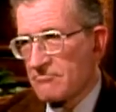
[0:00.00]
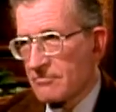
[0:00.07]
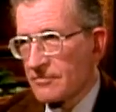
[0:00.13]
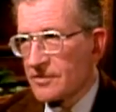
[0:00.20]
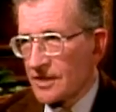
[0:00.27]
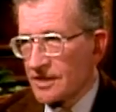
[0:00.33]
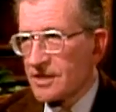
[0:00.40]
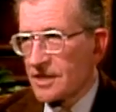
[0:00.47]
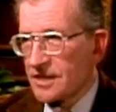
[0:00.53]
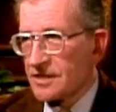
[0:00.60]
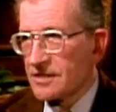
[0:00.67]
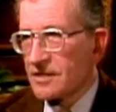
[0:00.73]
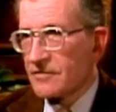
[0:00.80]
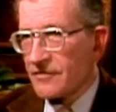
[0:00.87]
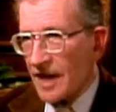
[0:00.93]
Such
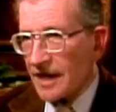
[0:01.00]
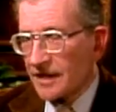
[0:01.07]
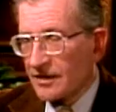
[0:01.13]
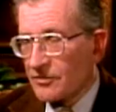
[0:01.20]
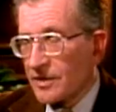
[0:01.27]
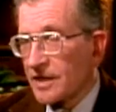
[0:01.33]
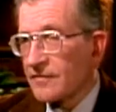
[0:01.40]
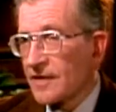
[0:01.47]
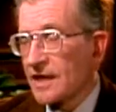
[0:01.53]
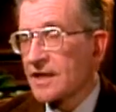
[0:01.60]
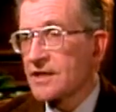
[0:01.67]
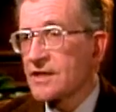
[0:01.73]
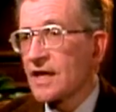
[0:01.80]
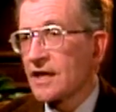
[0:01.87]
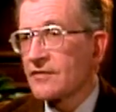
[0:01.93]
as the fact that we
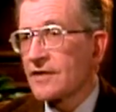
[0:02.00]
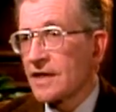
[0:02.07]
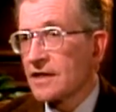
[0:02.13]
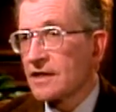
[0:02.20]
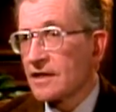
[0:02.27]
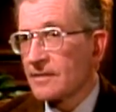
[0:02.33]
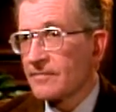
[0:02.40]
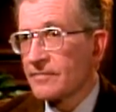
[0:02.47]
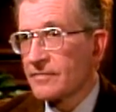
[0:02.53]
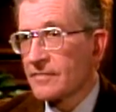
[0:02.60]
invaded South Vietnam,